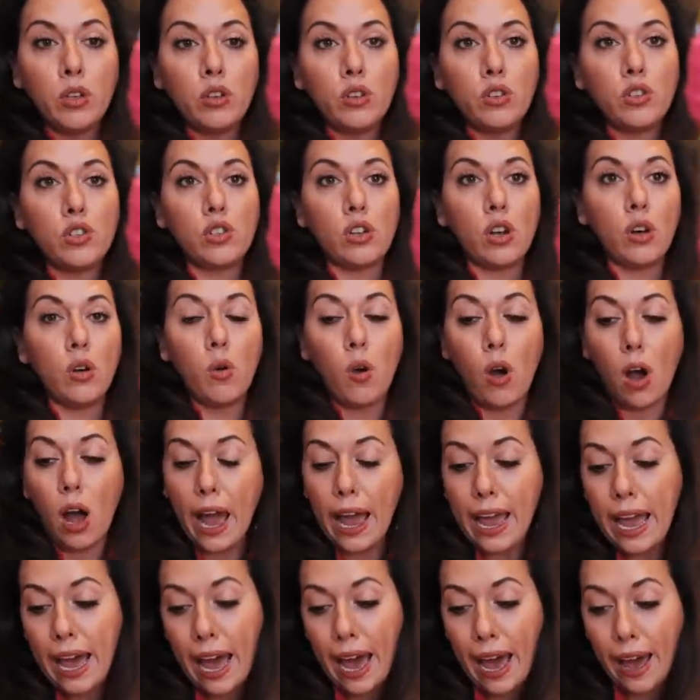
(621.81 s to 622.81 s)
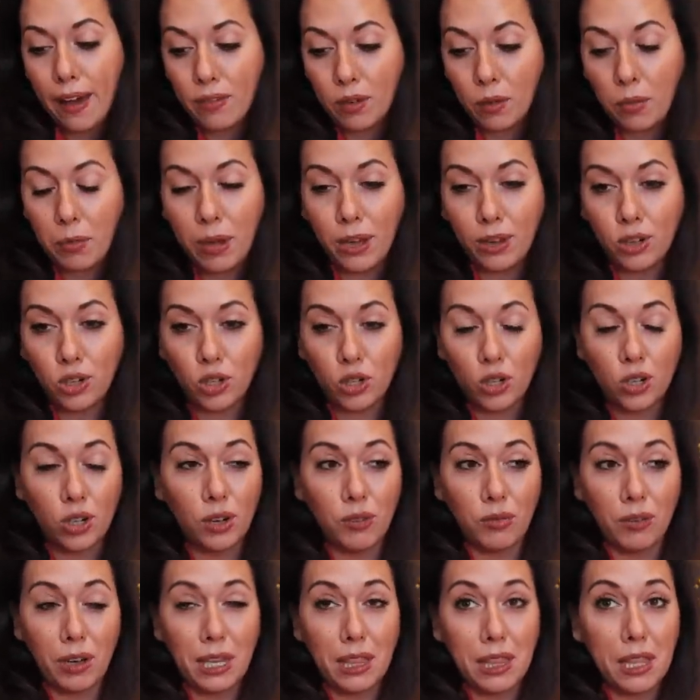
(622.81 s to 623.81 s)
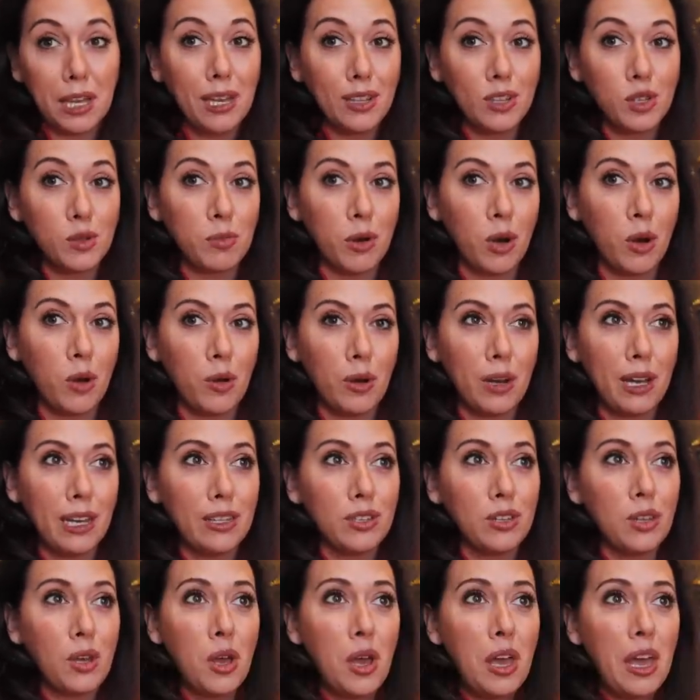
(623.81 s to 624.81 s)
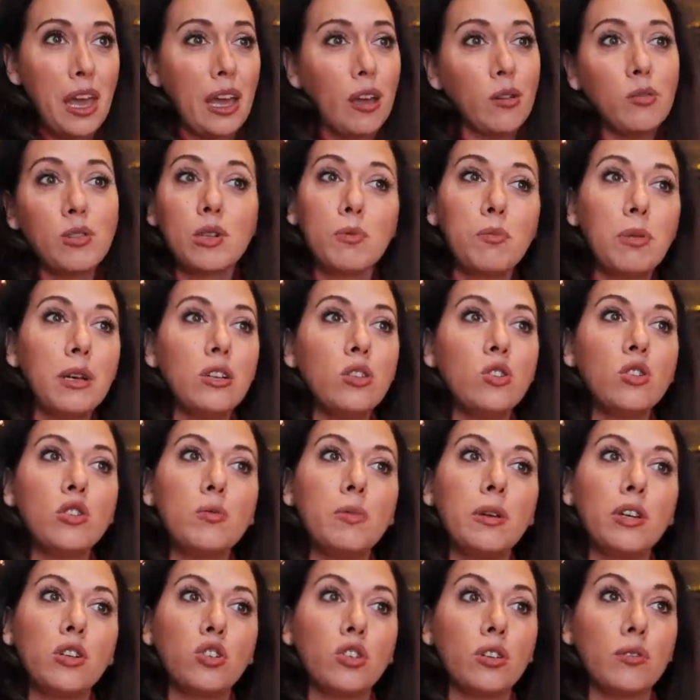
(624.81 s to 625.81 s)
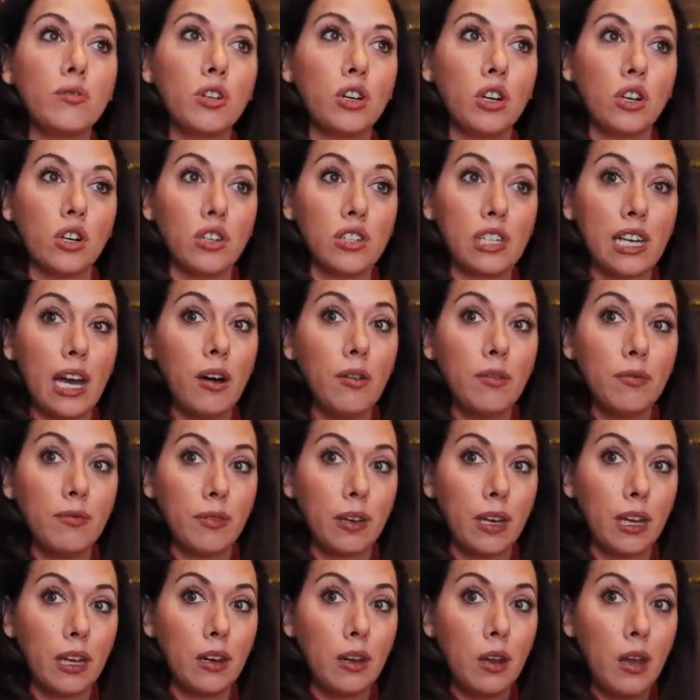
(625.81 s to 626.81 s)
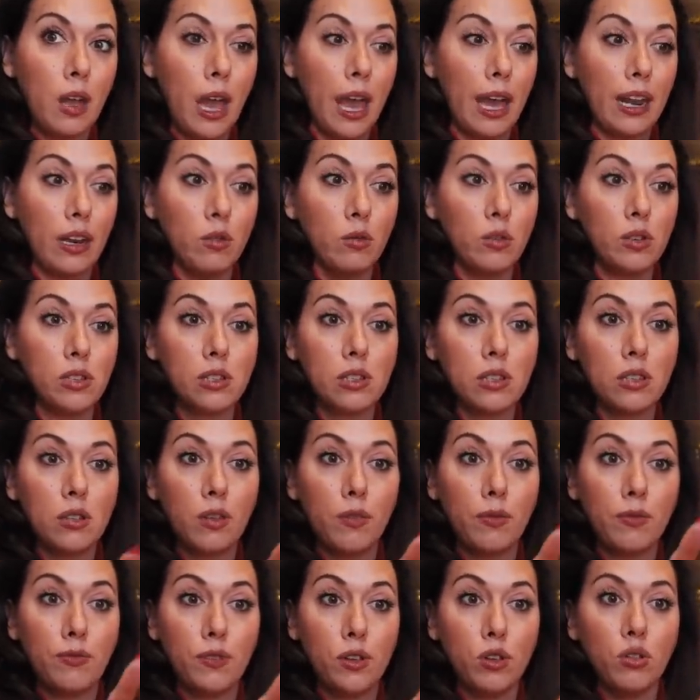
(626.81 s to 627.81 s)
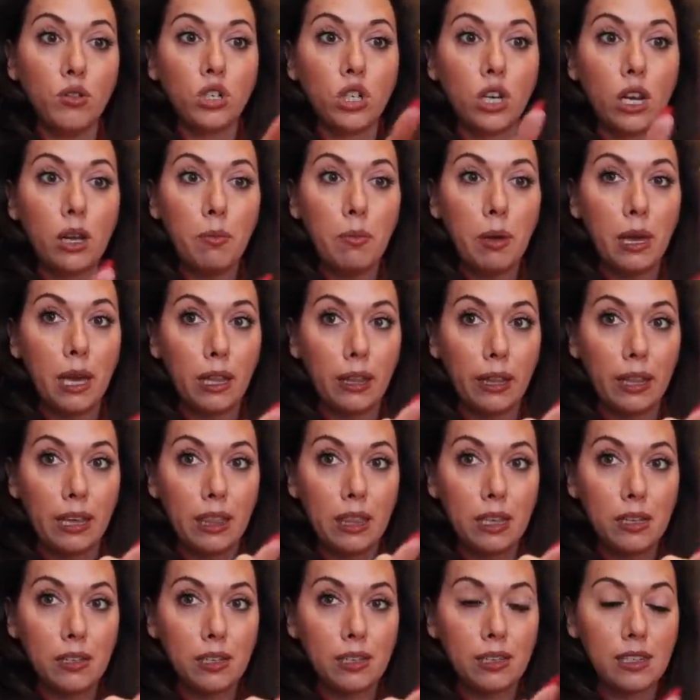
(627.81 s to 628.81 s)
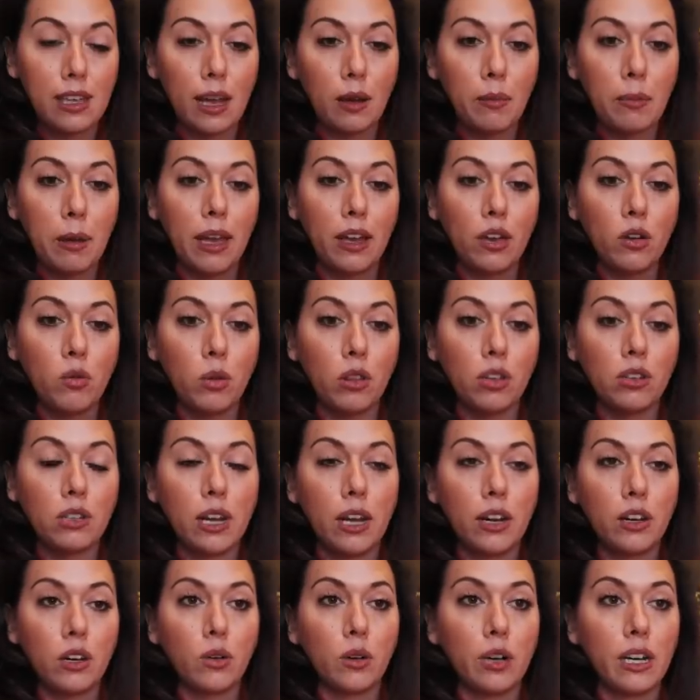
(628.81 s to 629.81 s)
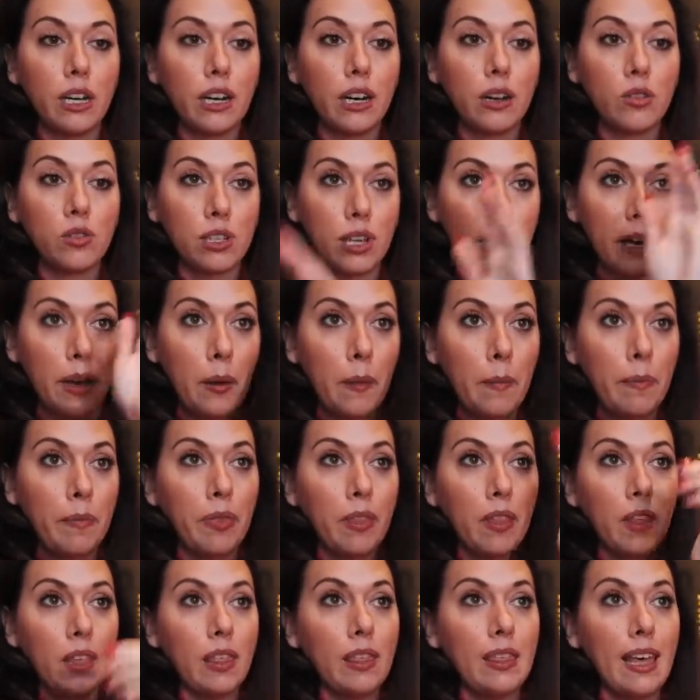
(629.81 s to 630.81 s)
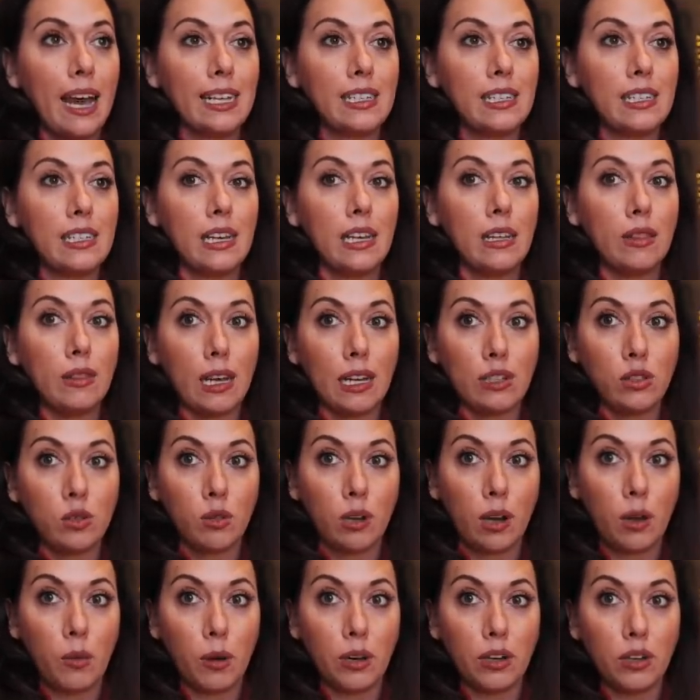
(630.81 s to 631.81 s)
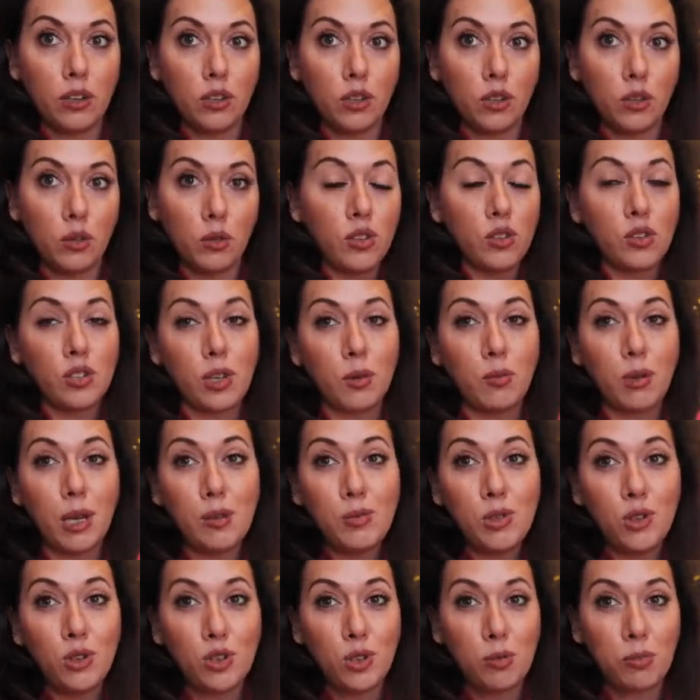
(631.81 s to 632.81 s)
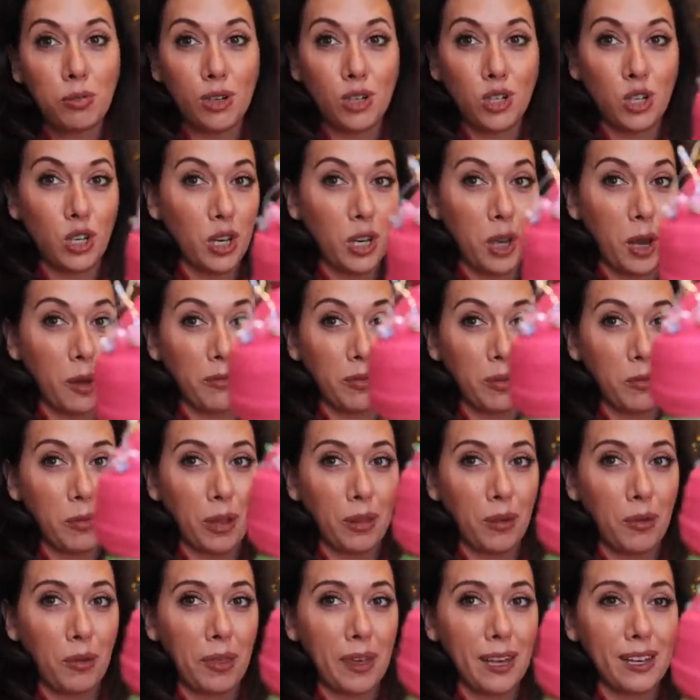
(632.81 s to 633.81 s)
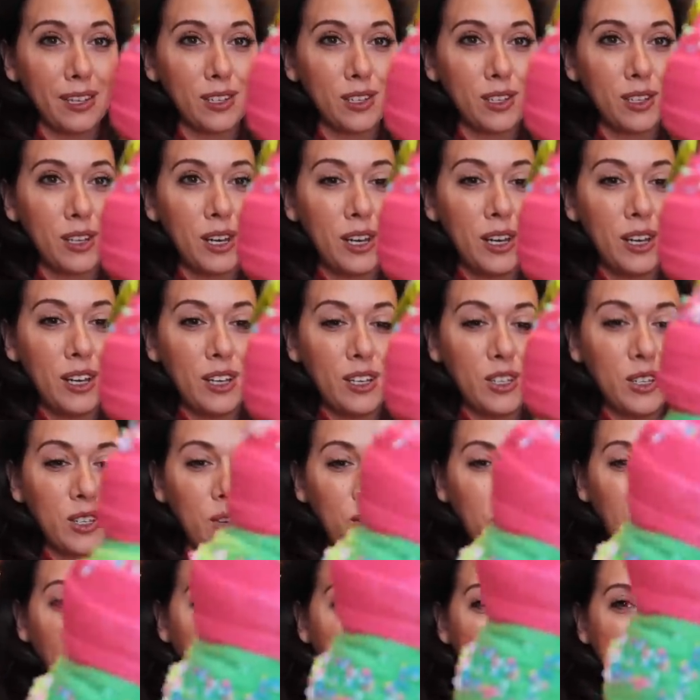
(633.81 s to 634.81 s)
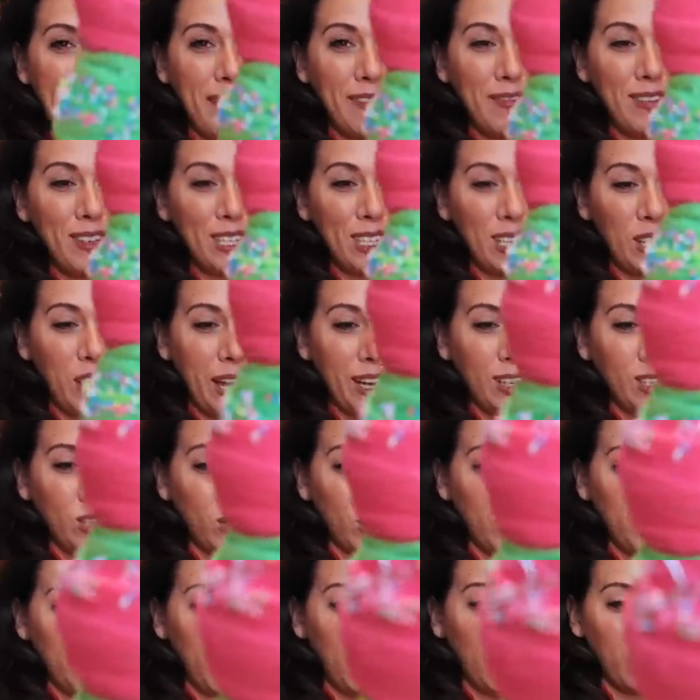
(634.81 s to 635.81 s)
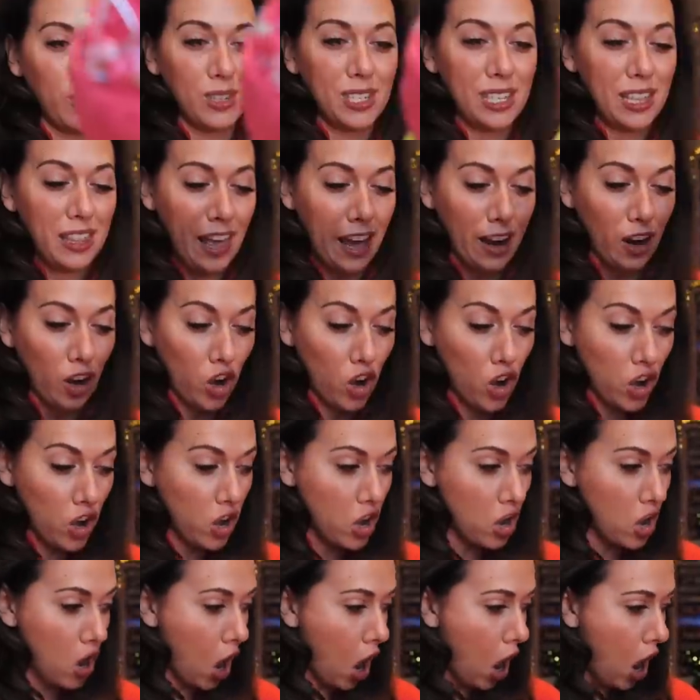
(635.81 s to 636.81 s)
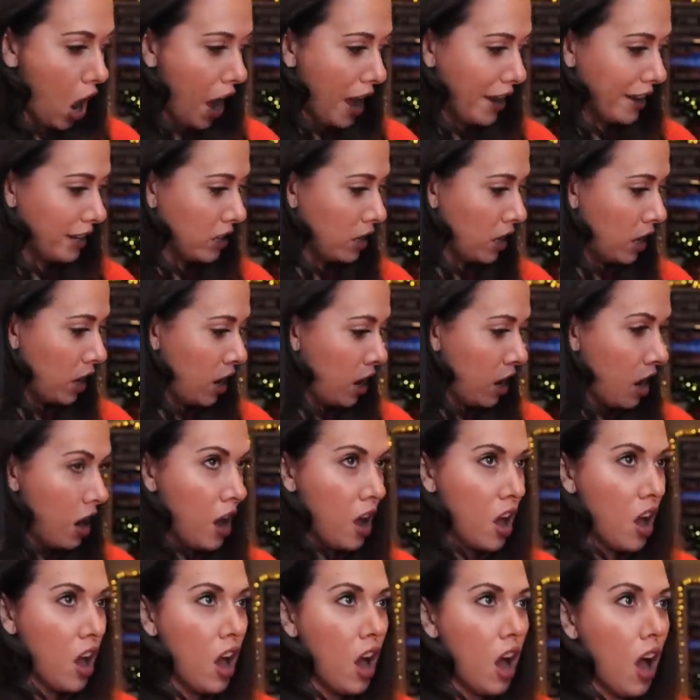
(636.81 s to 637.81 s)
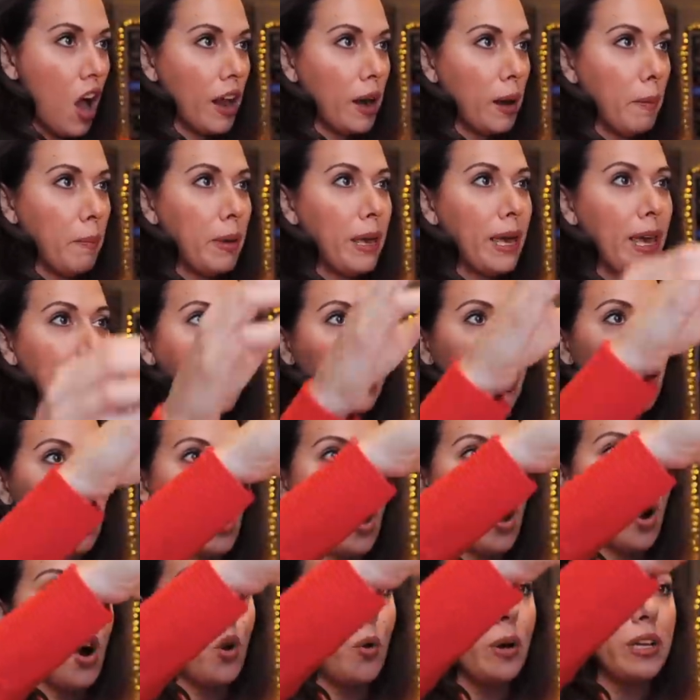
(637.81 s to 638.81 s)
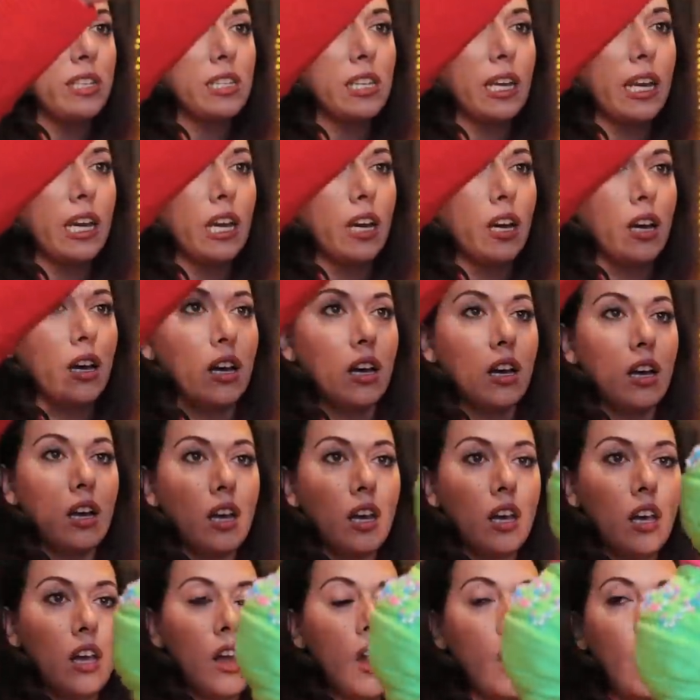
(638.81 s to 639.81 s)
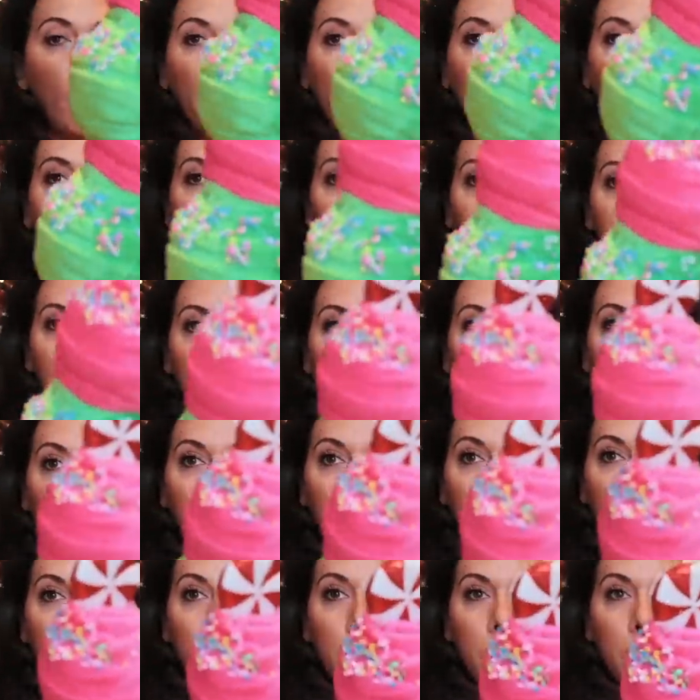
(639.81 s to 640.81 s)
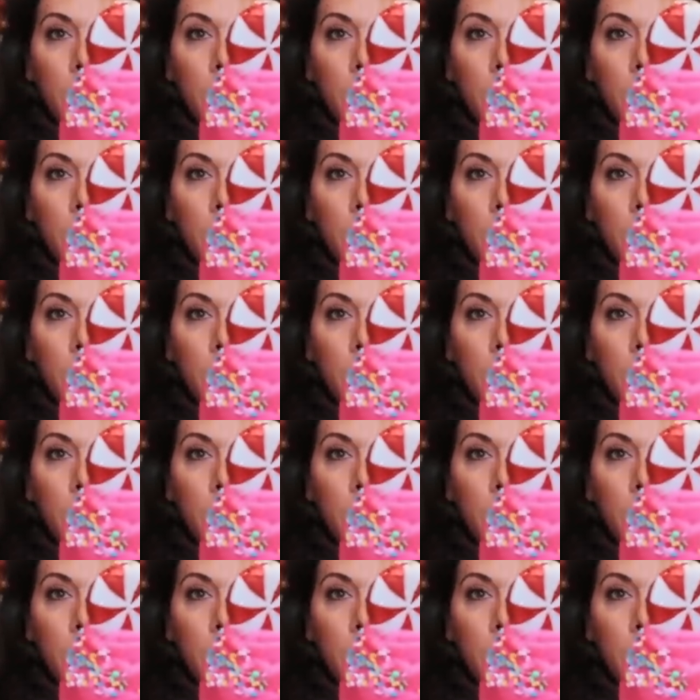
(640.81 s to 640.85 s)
So I have a picture of like the inspo. It it was a Pinterest picture of a girl's outfit and it was fuchsia pink, like this exact pink with a ton of green. And I was like, that's it, that's what I wanna do. So sometimes your inspiration can come from other things. So I have these little ice cream cones that are not on a pick. Oh, it's like a, oh, that can still work.